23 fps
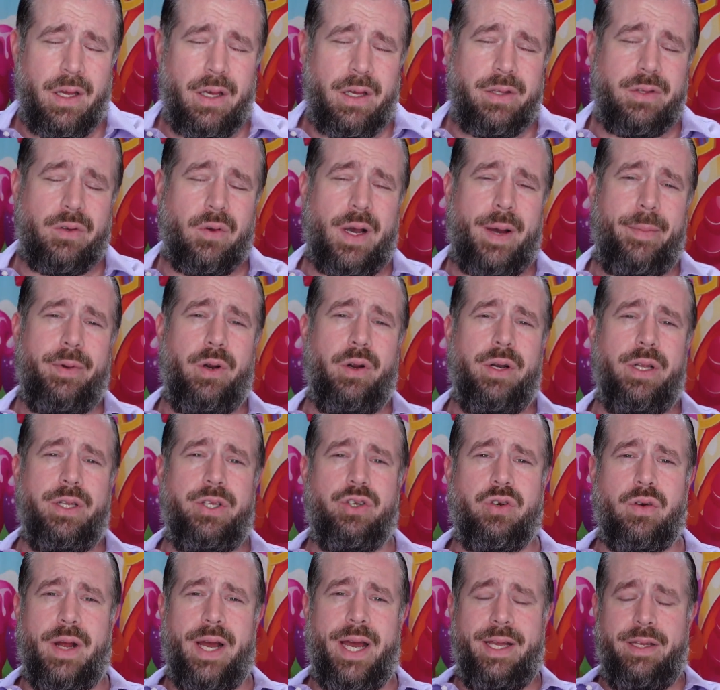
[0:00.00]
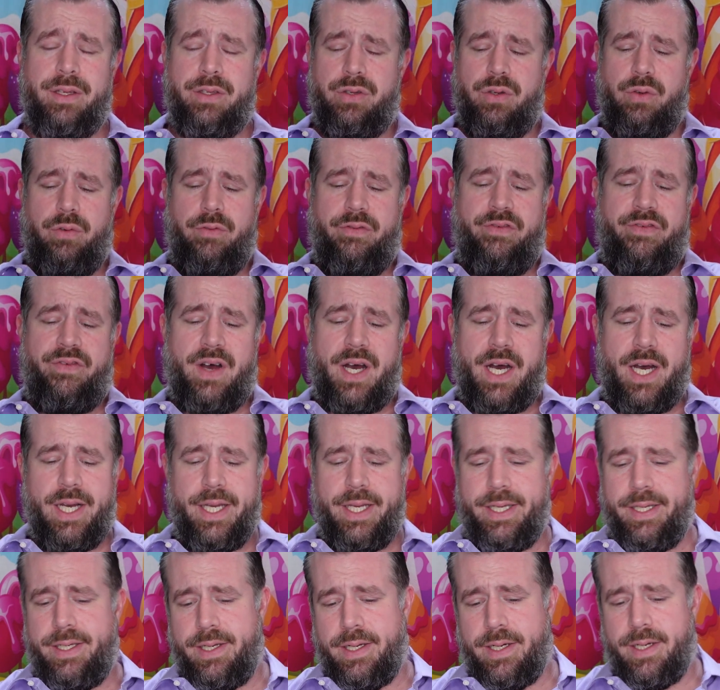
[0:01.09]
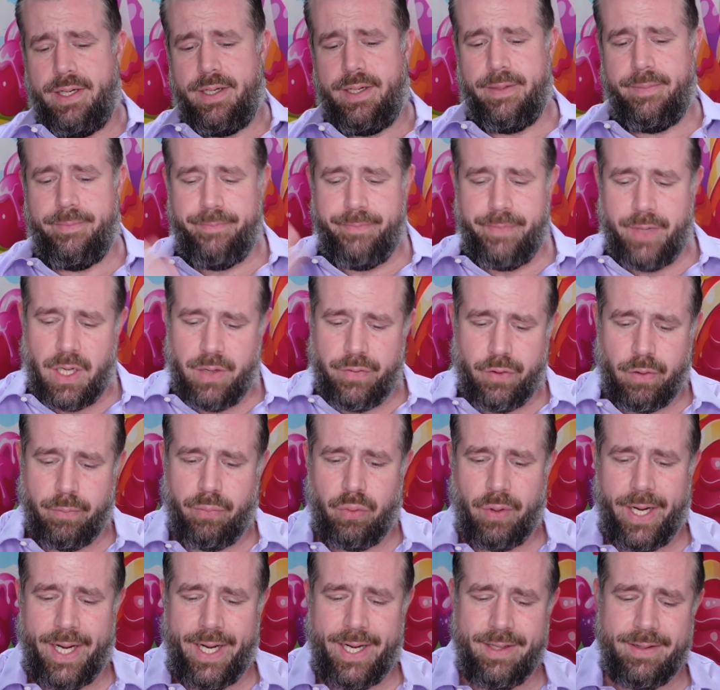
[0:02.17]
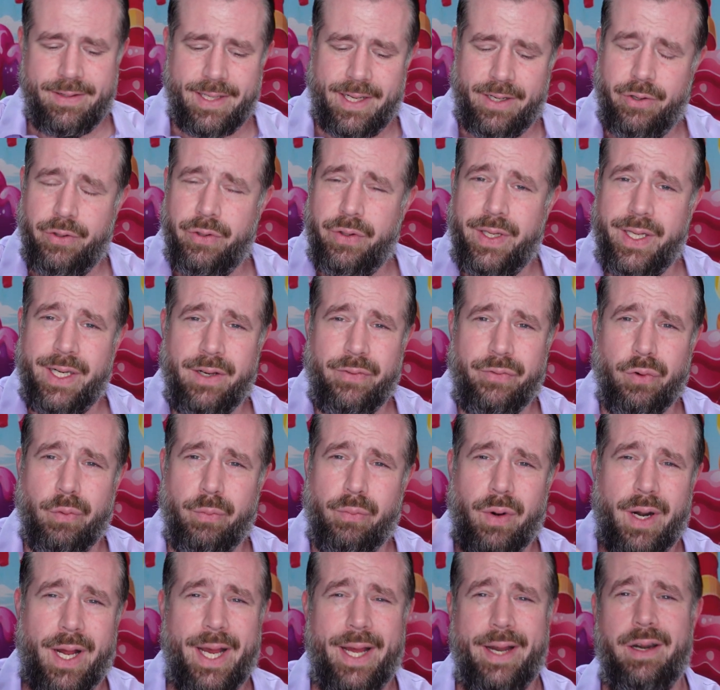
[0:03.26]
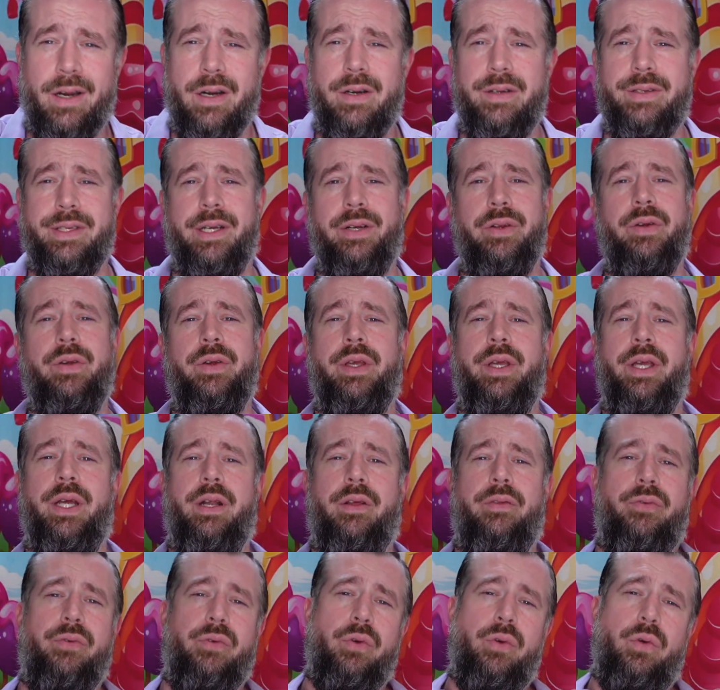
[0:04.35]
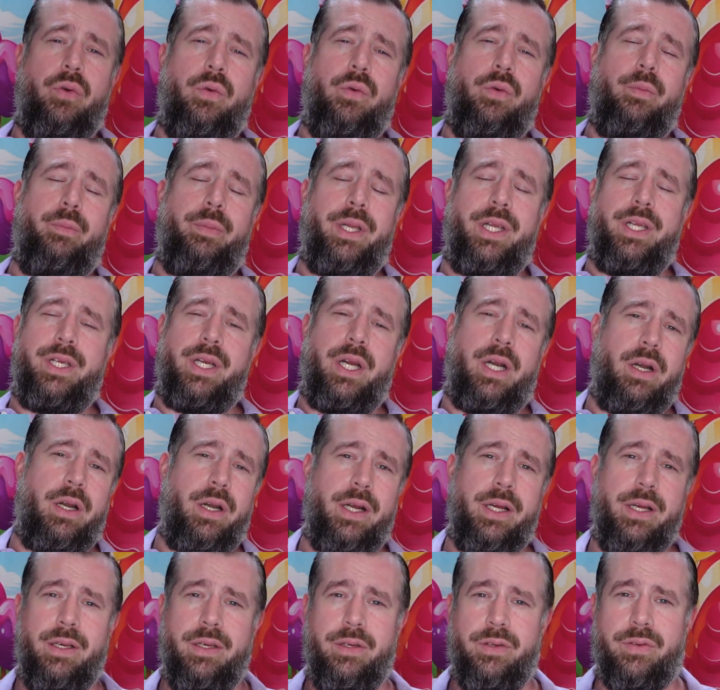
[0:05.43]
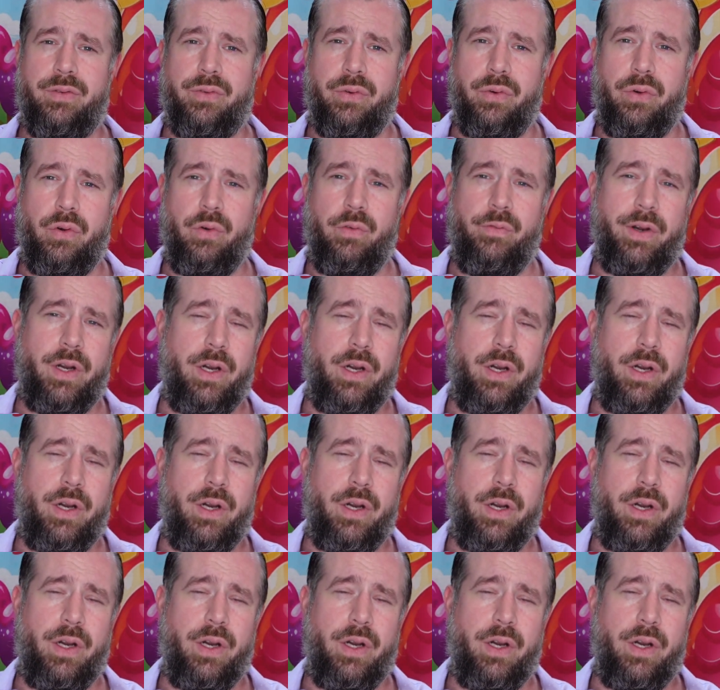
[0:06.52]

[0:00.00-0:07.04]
So I'm going to try to find other brands. I know you can get it through Breyers. I know you can get it through Ben & Jerry's, through